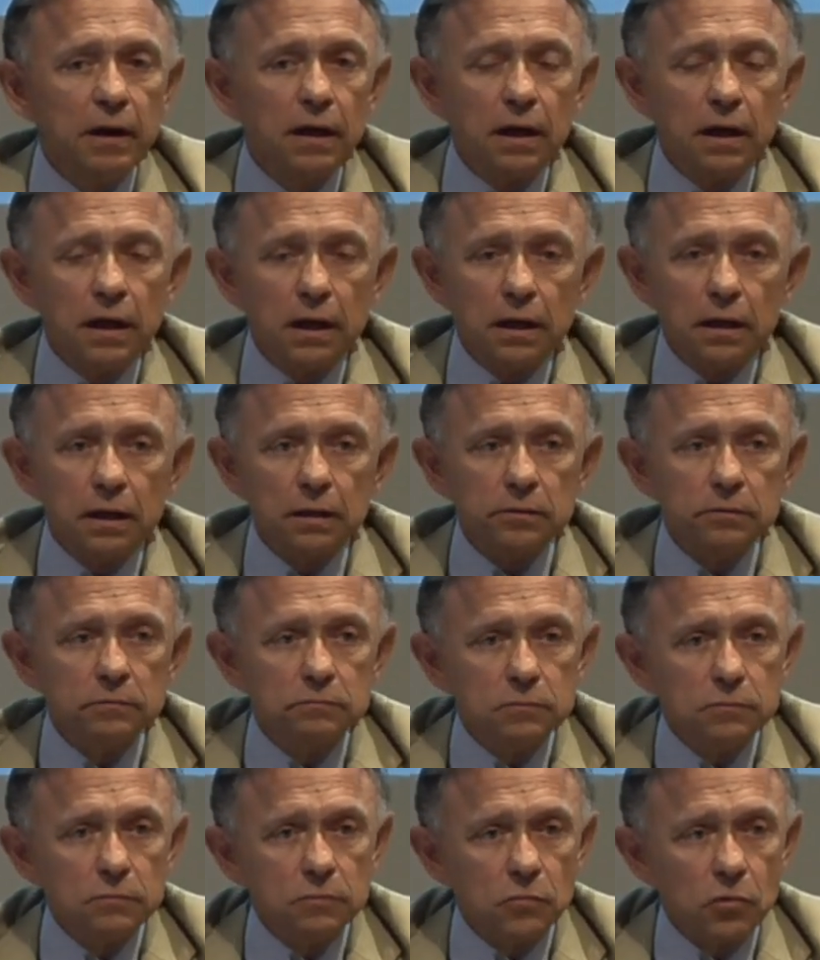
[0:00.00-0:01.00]

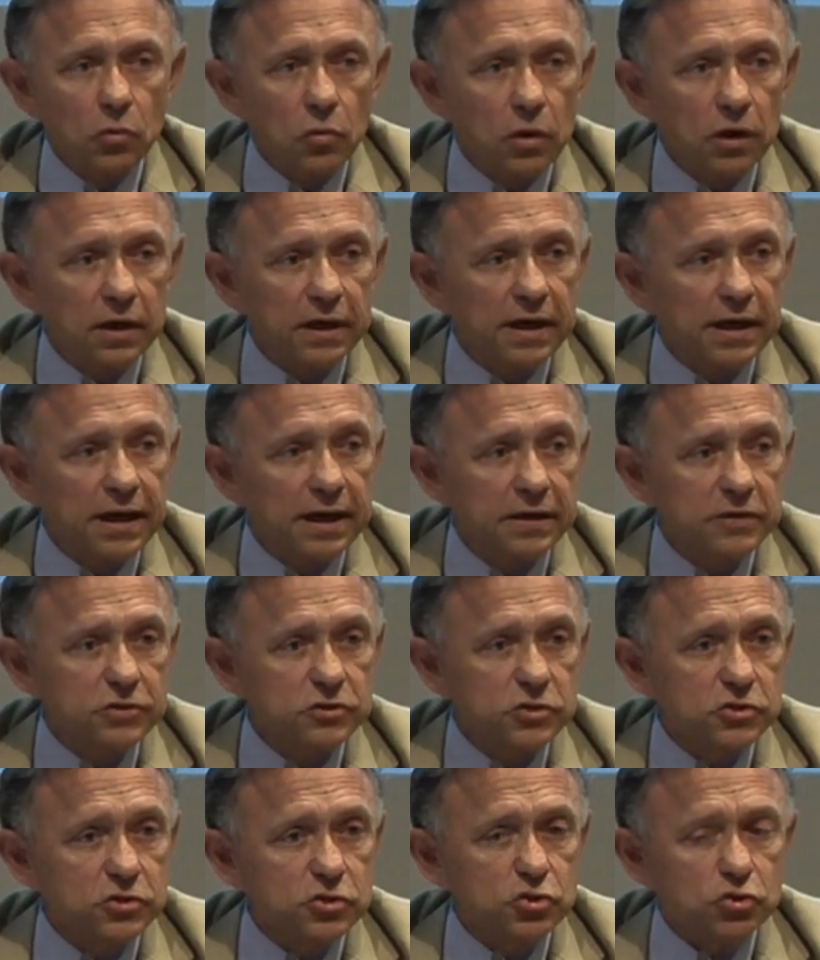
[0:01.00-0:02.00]
um,
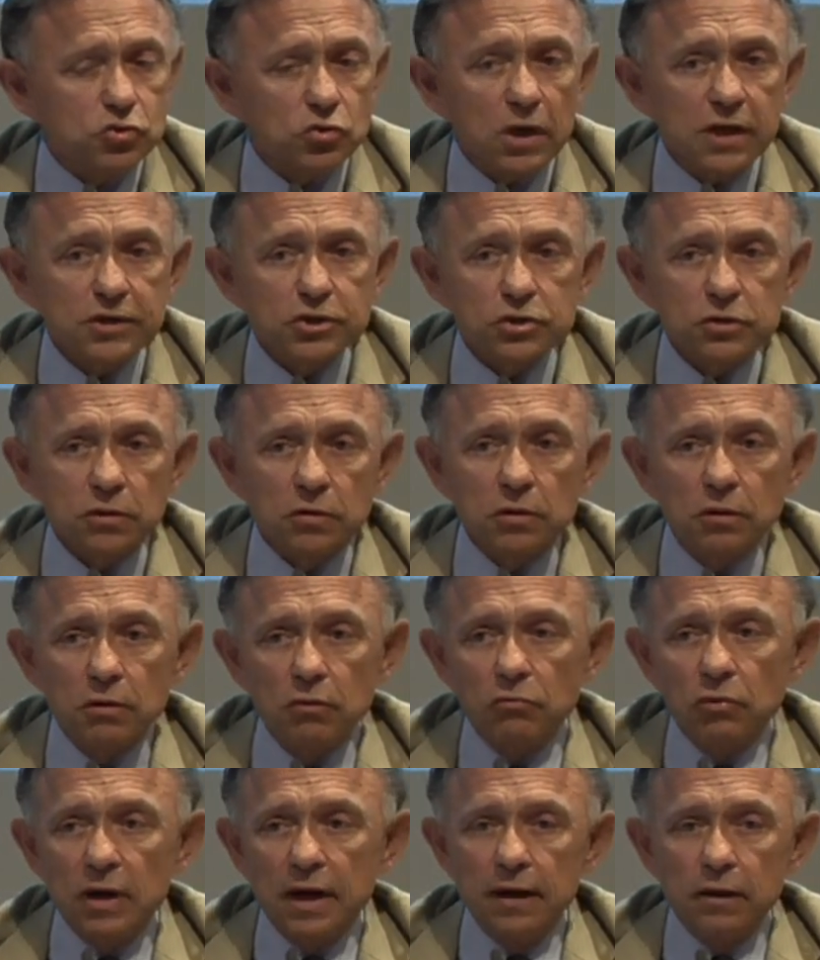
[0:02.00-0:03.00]
organized structure
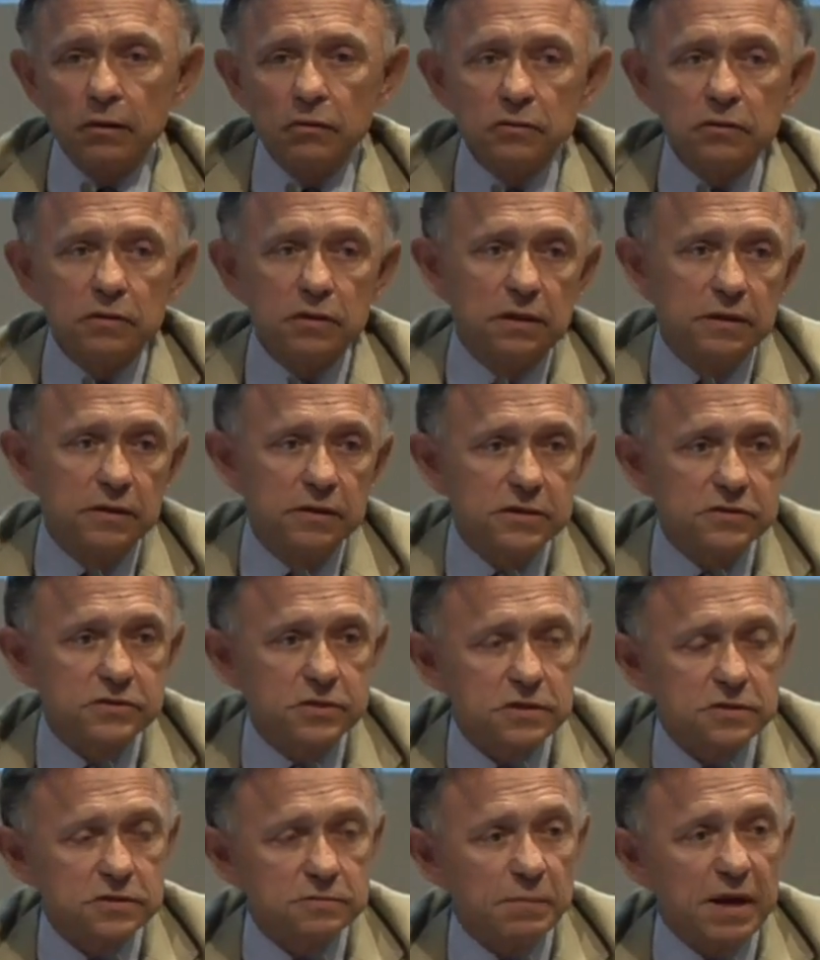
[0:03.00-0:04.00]
around uh,
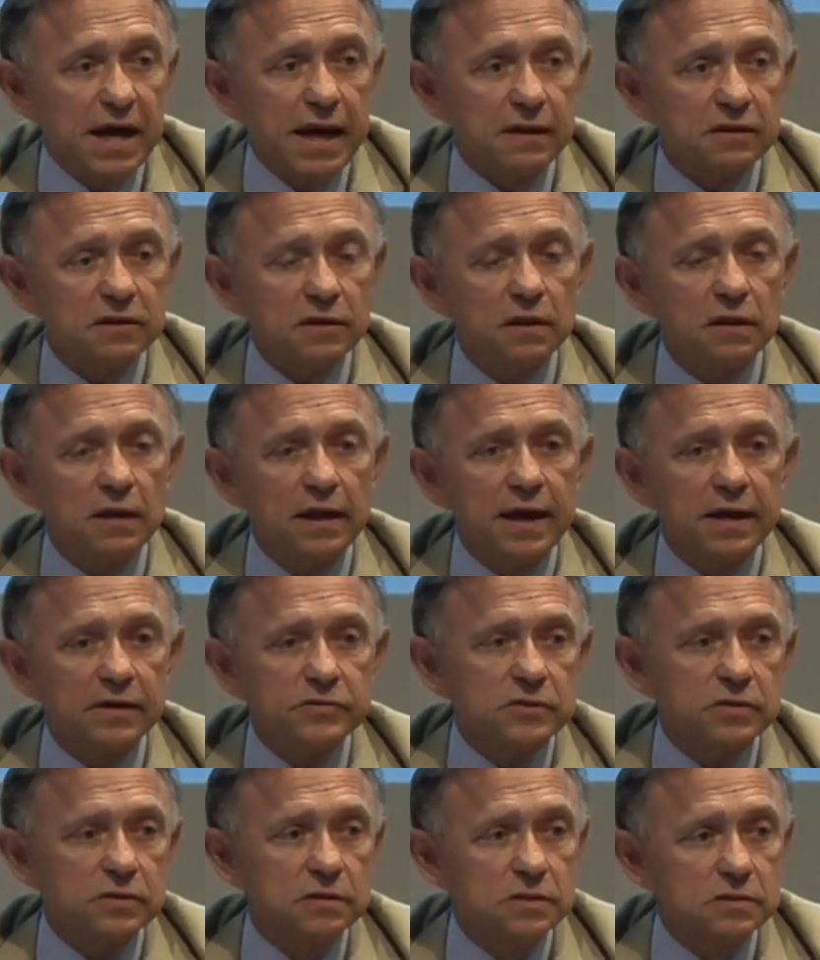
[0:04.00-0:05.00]
this is math
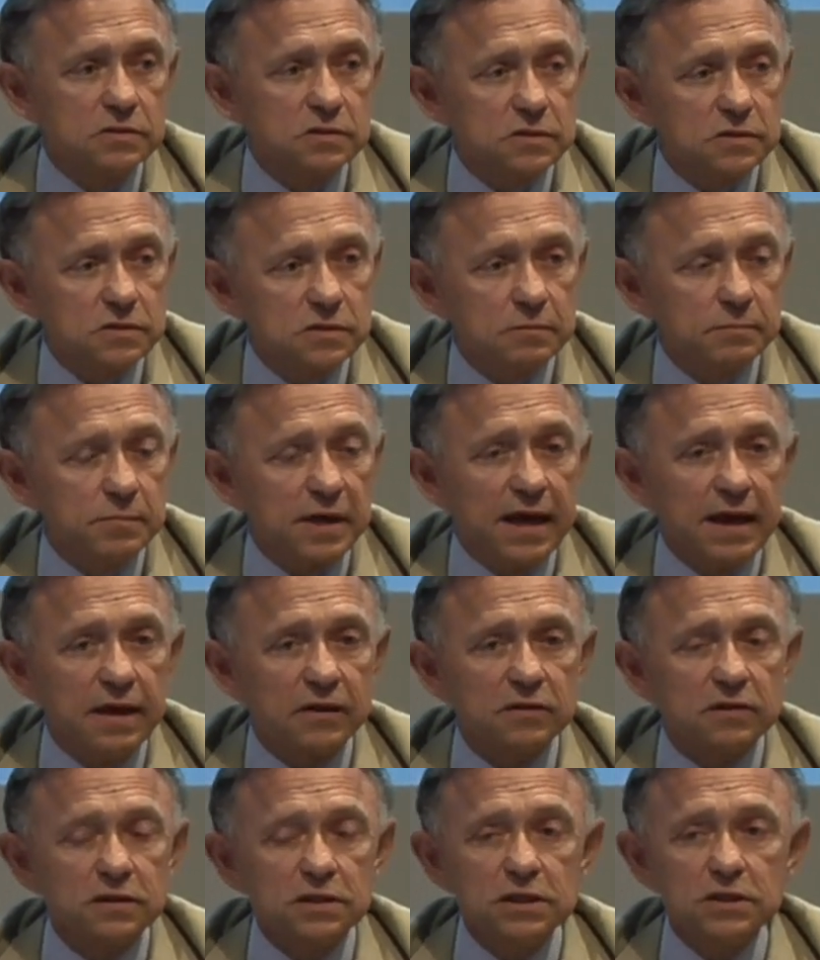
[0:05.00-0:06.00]
class and this is a
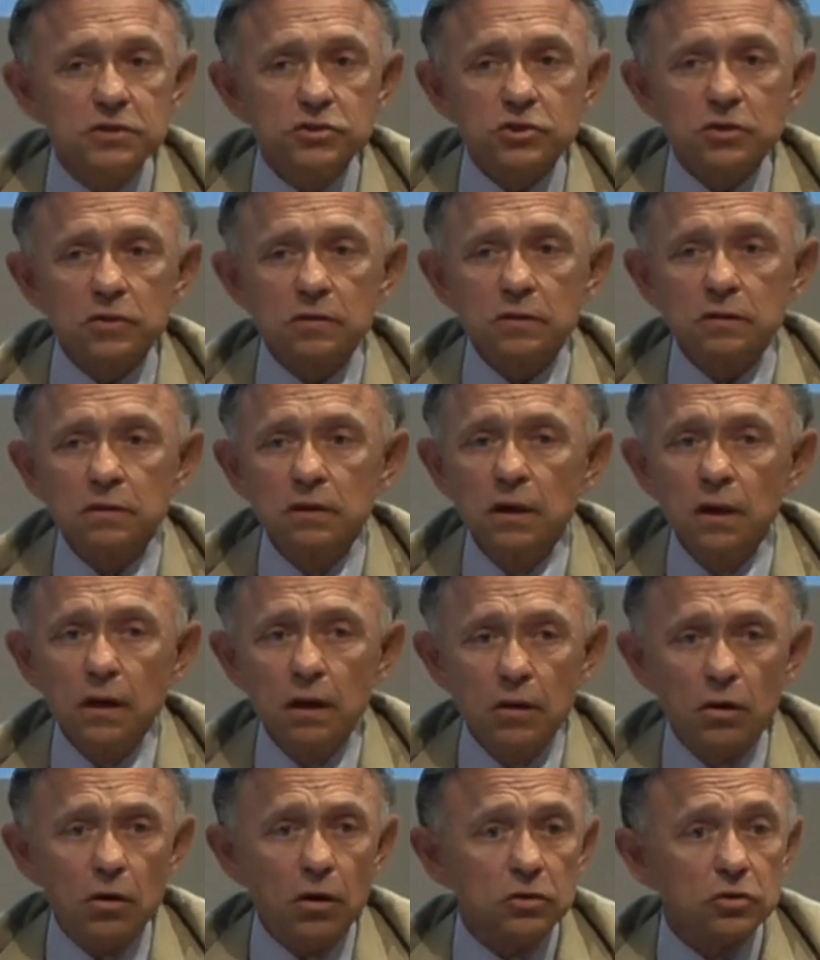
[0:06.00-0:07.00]
math teacher
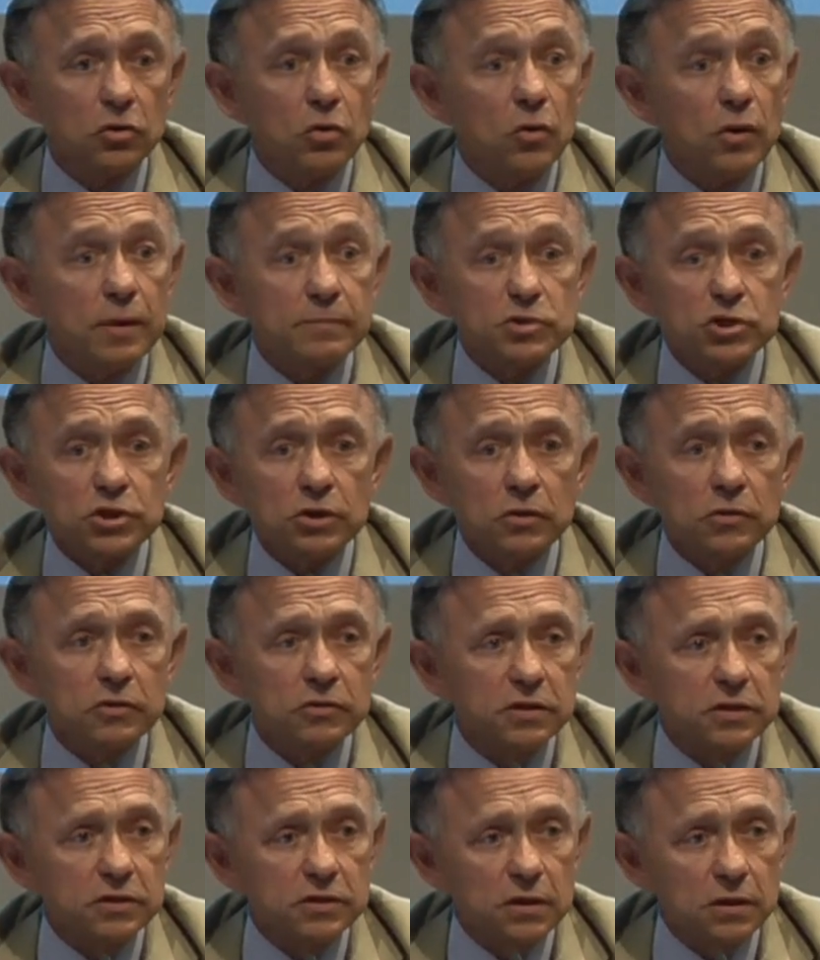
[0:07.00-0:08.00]
although I'm sure
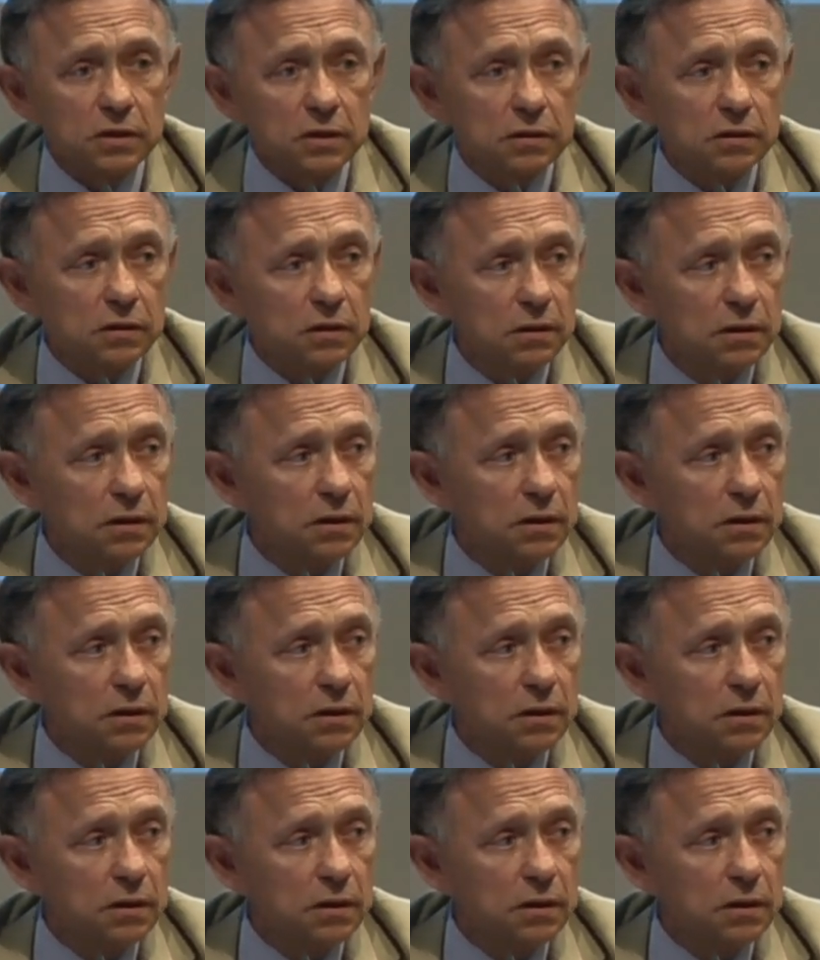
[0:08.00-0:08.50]
that there